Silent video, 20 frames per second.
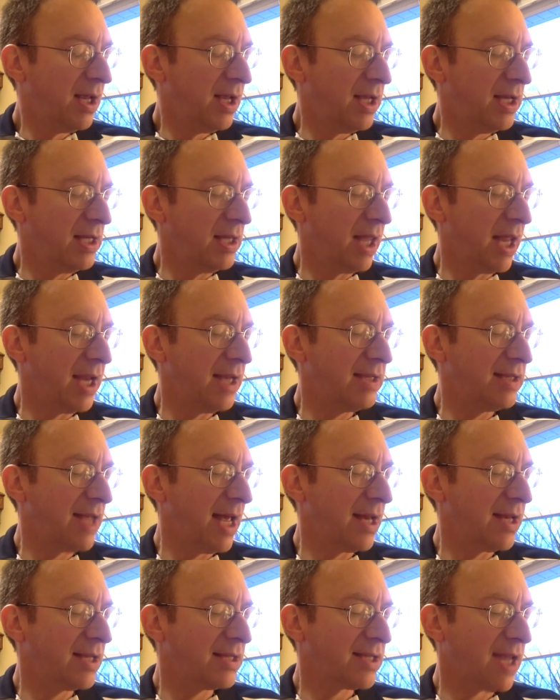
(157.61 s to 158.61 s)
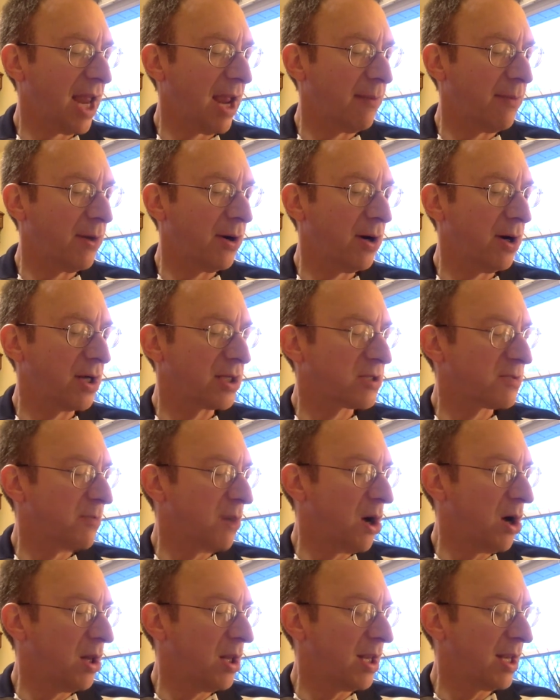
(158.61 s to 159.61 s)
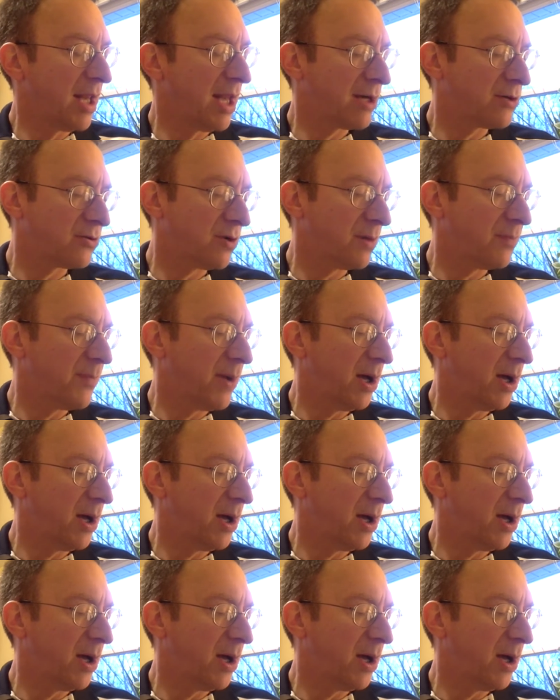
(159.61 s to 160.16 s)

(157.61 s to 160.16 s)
He laid down his hammer, a small electric